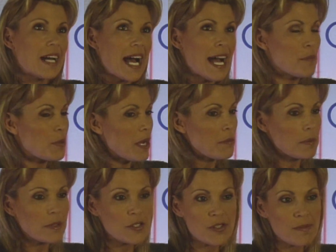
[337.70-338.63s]
I'll
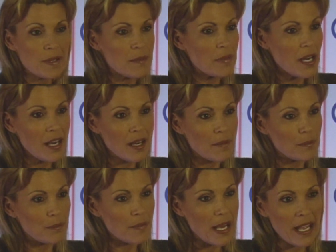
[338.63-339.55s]
probably just be a
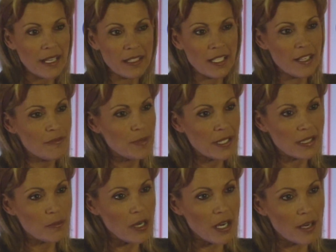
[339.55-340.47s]
mom. I love being
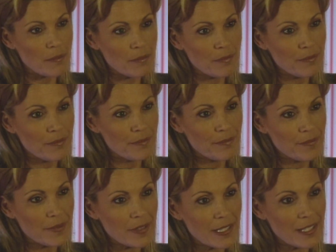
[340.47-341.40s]
a mom.
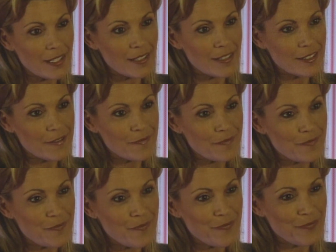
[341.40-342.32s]
Your kids will be
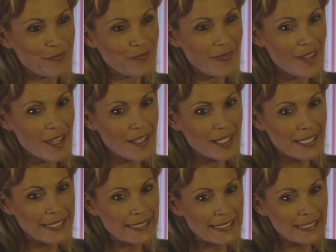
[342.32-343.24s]
grown up
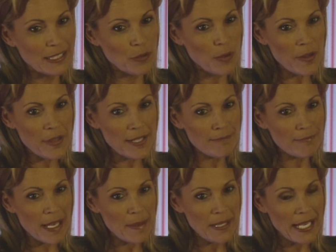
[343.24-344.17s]
well, then
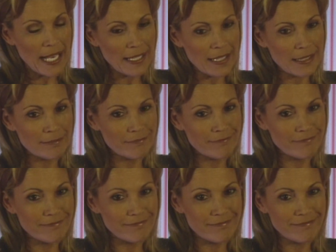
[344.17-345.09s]
maybe I can,
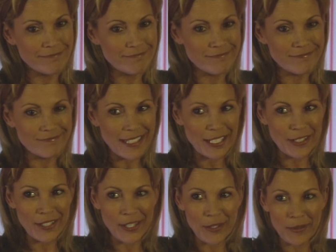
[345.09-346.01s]
I
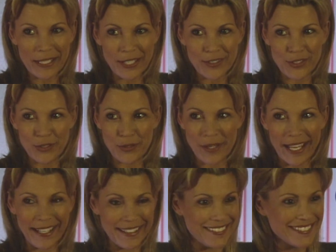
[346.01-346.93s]
don't know what I'll do can,
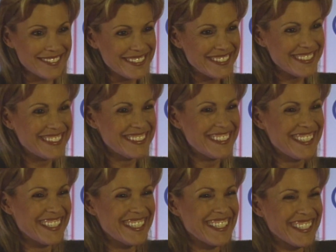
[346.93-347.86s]
then. You can start all
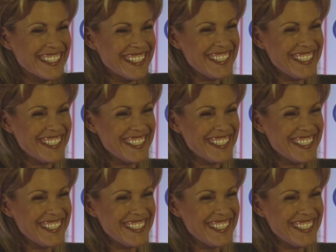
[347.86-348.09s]
over again.